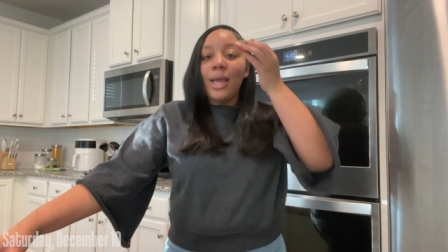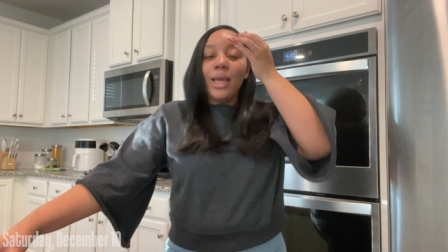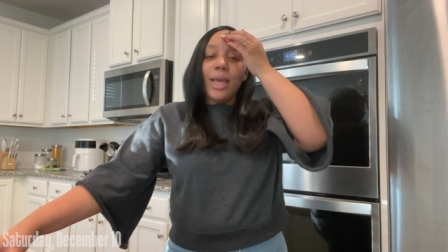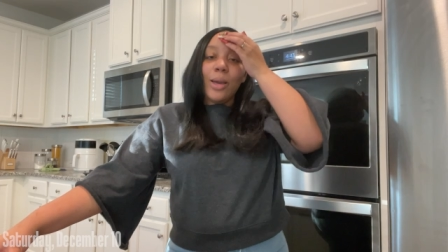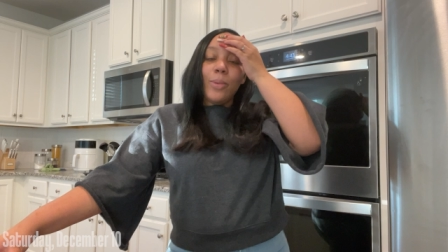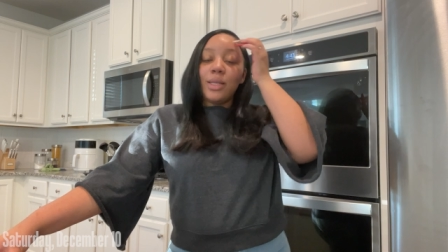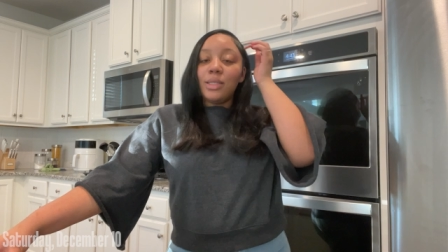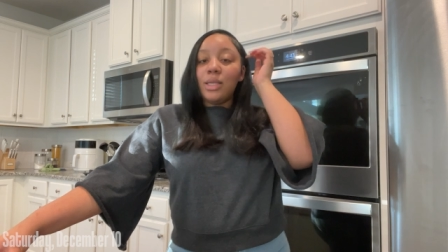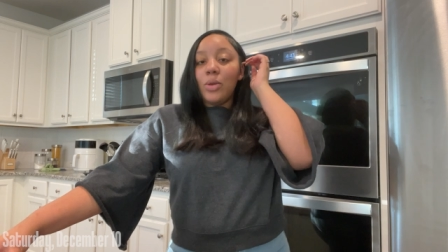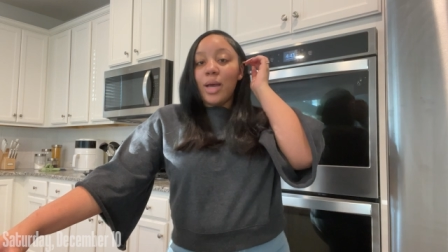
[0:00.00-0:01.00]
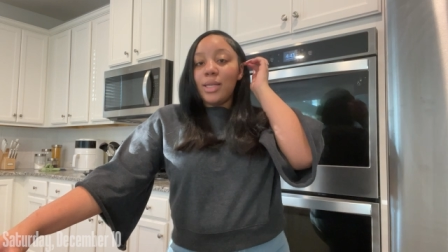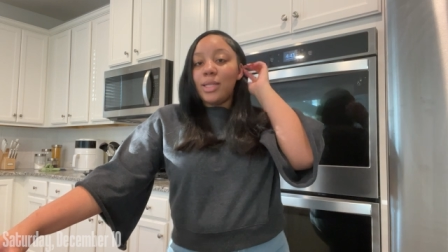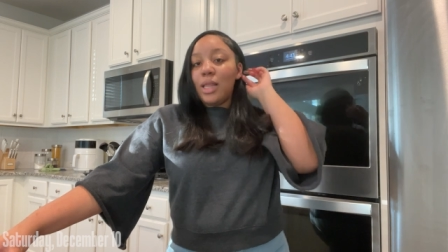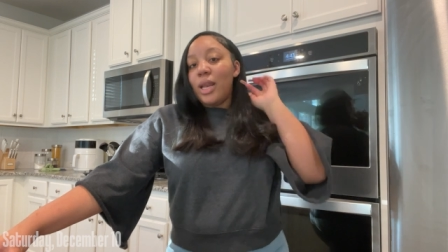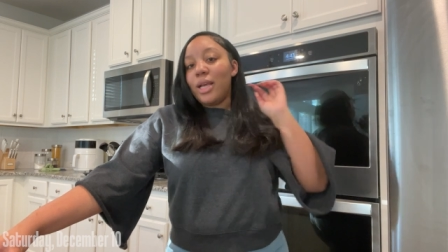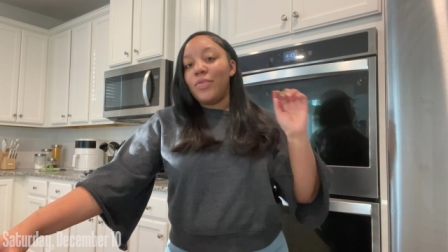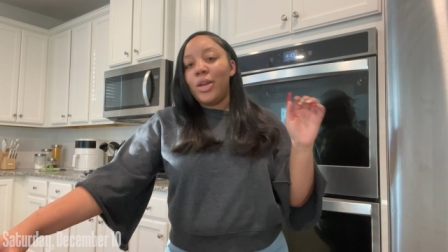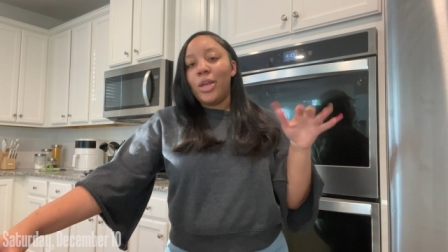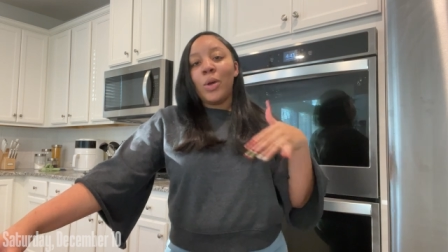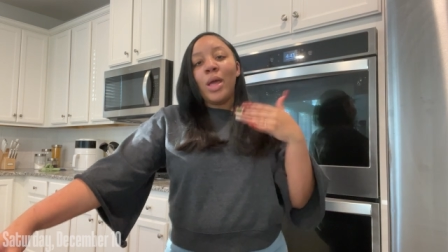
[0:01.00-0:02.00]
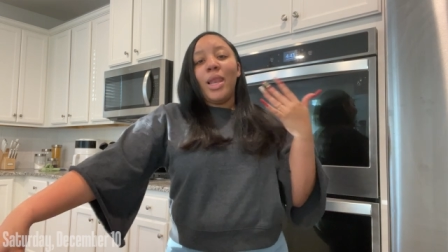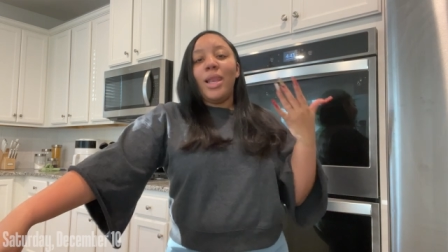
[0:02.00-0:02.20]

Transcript: Can't wait to see you guys in the next video.